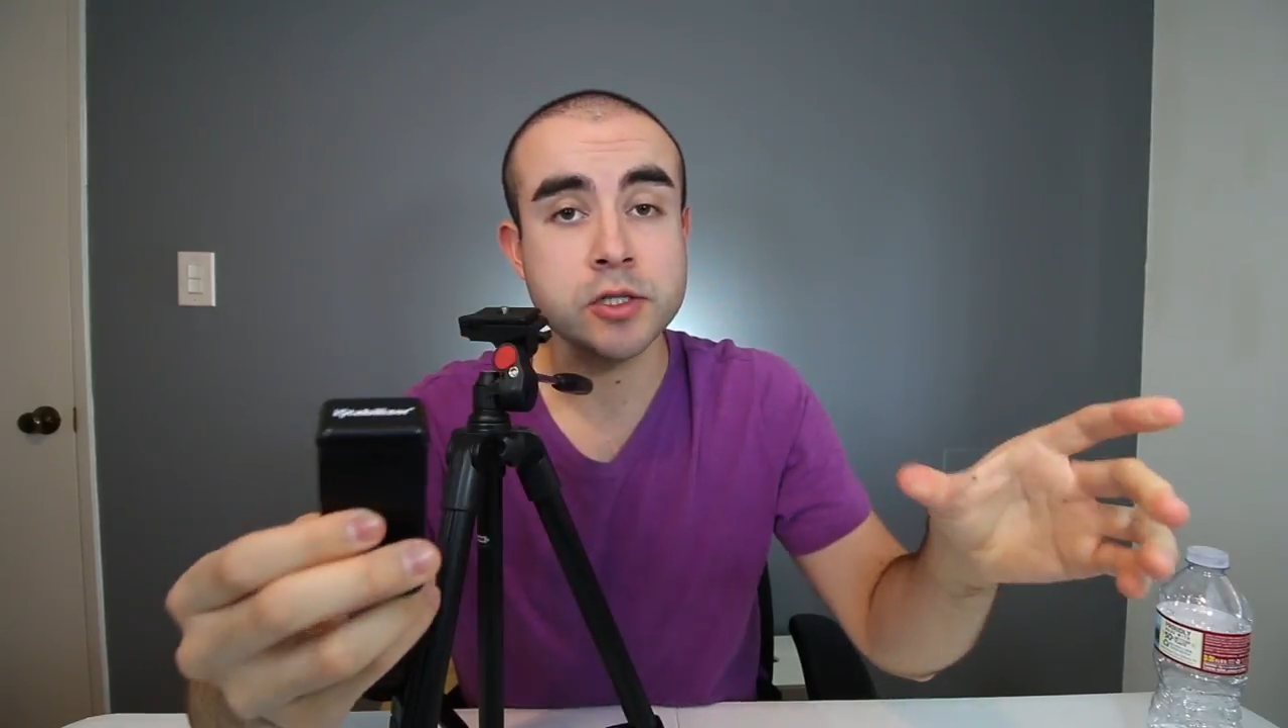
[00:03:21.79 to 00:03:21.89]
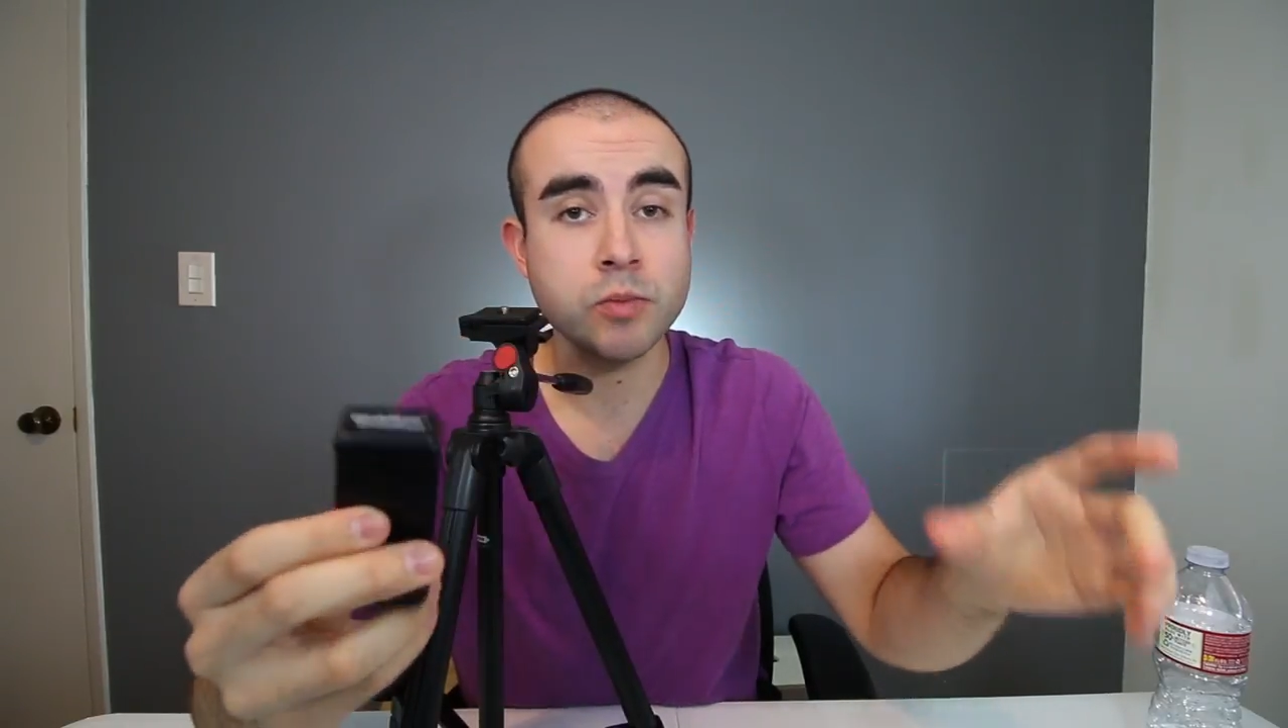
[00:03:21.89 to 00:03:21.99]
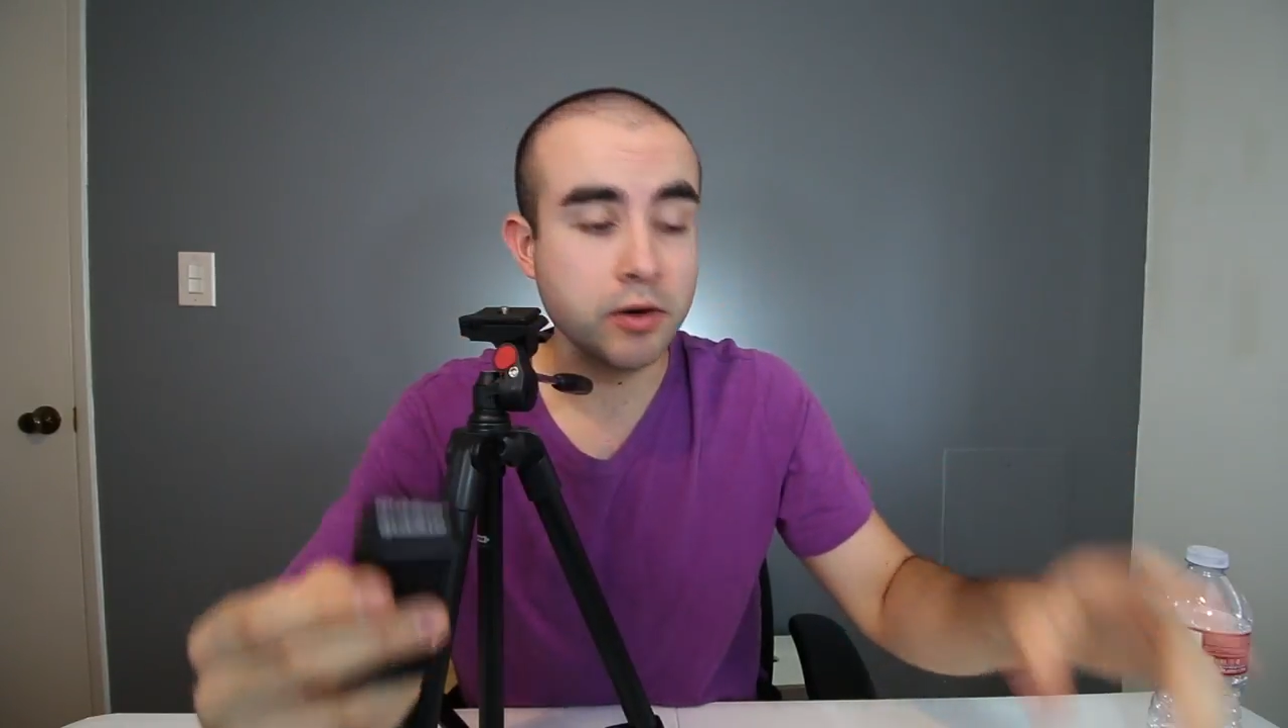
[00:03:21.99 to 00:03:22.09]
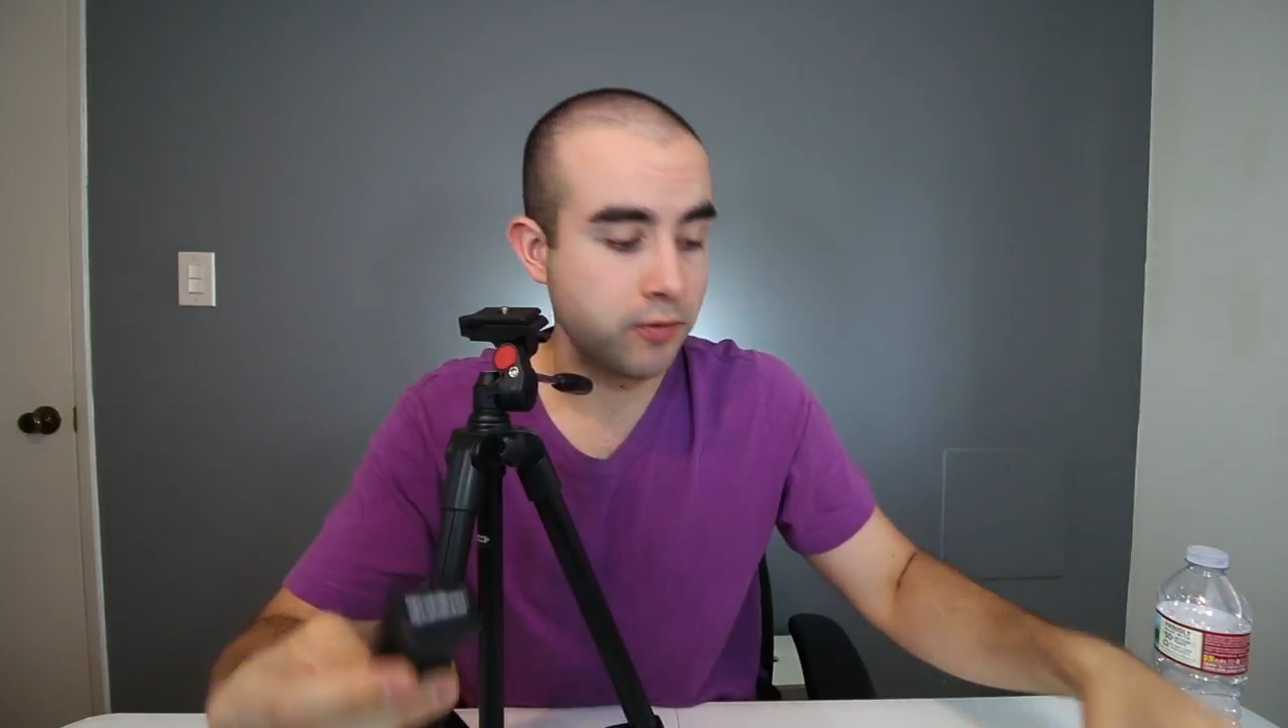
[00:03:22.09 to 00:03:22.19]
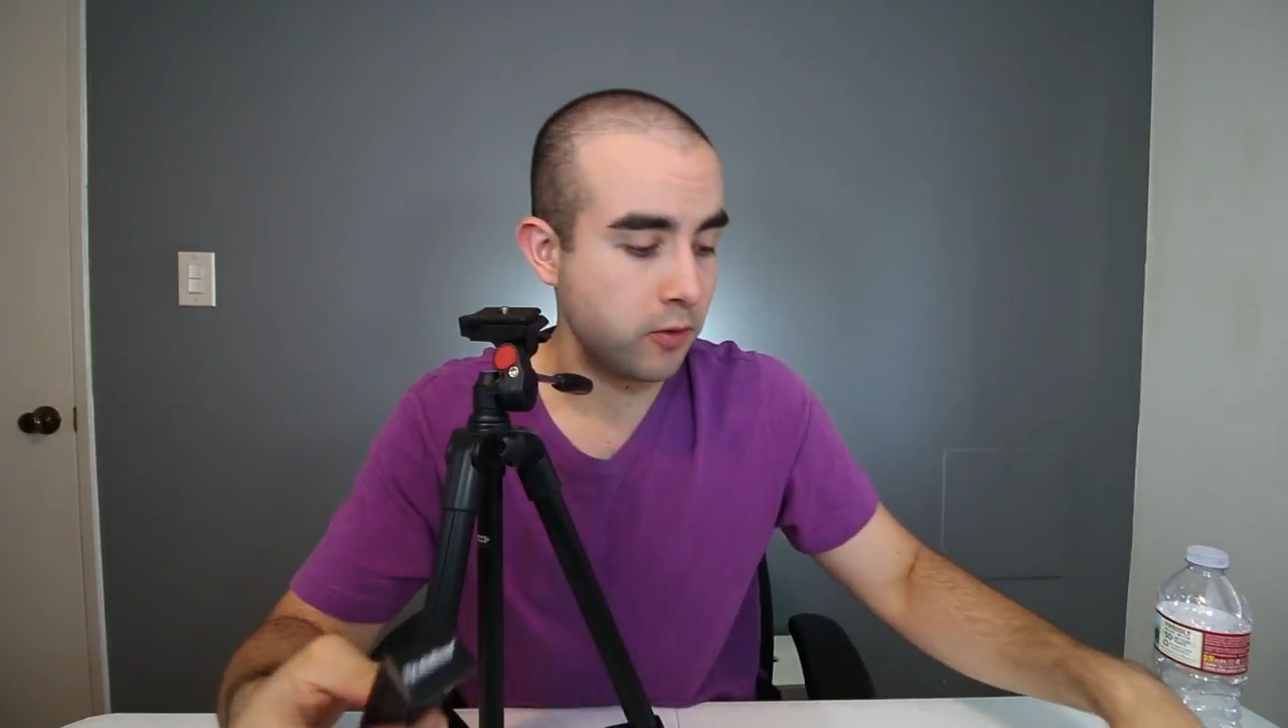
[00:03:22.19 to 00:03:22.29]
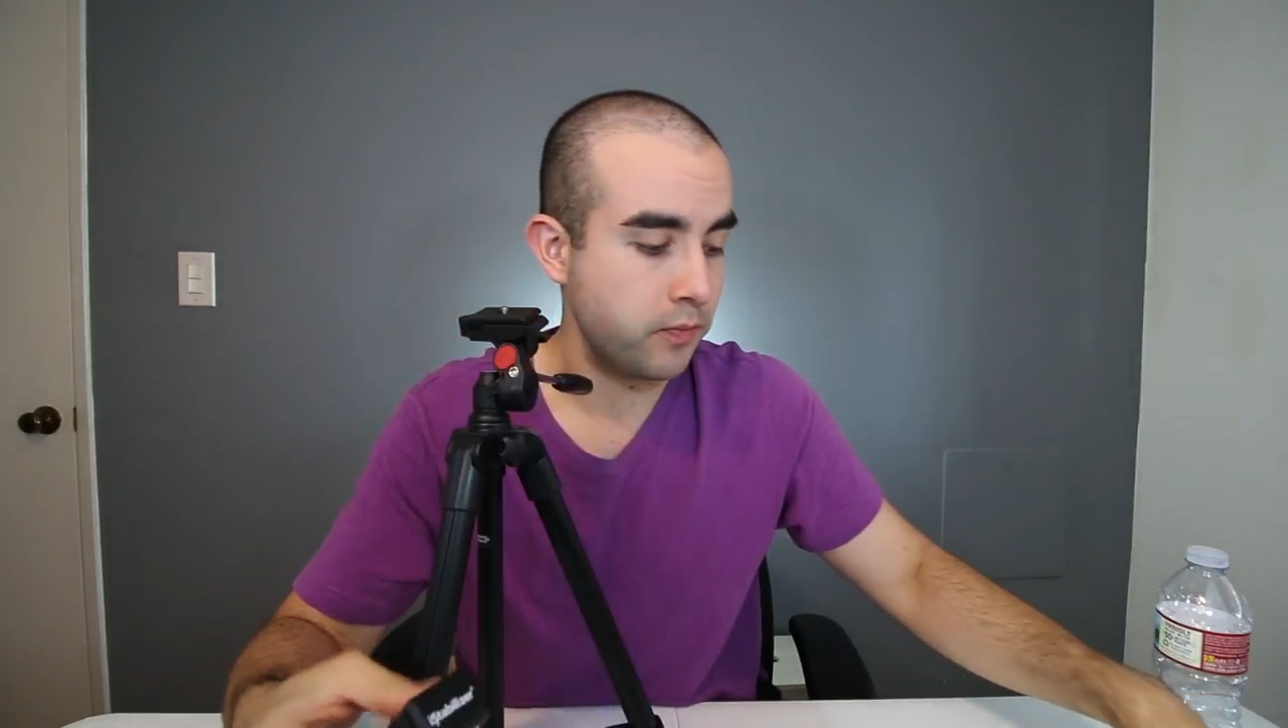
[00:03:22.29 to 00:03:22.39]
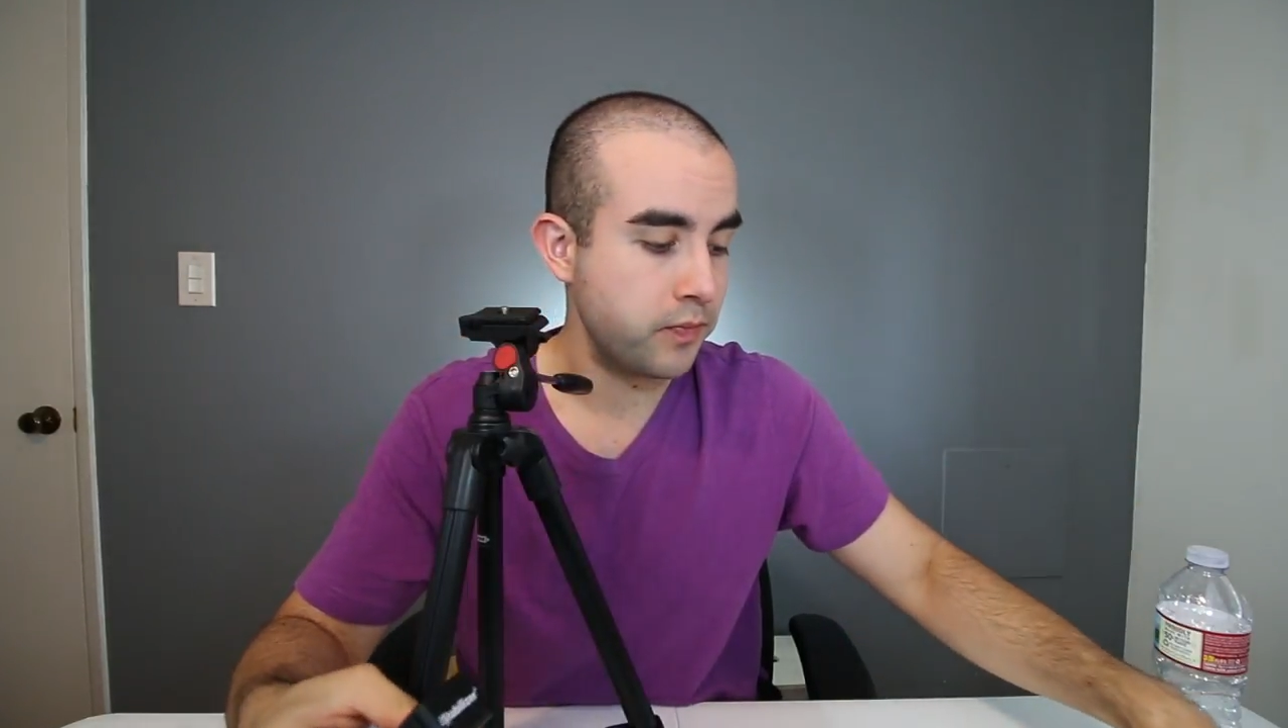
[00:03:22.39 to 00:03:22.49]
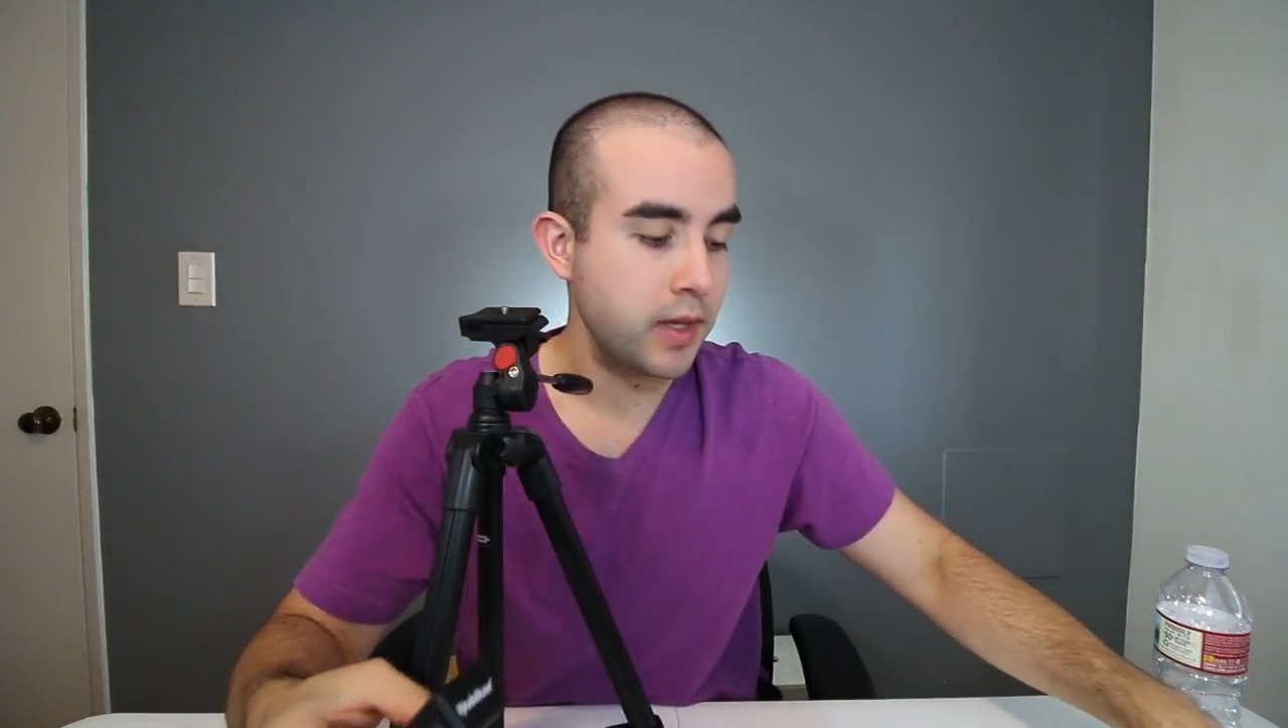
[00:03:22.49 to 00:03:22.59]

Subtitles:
smartphone.